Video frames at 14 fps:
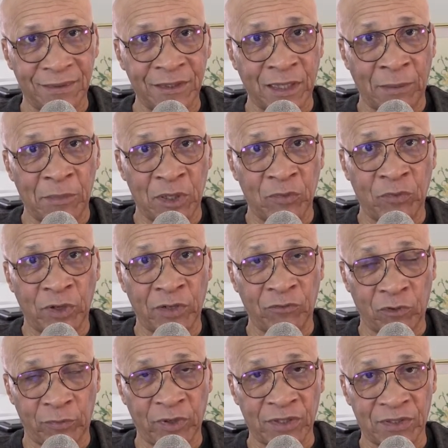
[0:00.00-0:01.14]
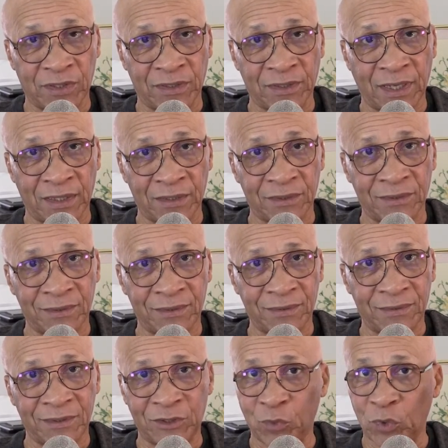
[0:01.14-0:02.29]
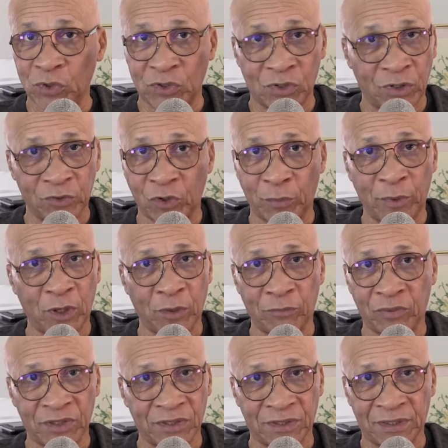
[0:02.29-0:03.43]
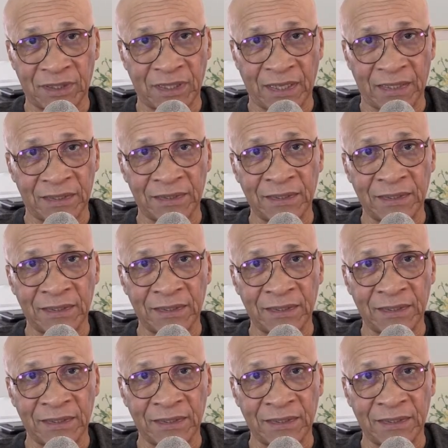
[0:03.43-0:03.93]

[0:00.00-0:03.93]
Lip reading: I mean, running for president, that is. He was not going to become president again.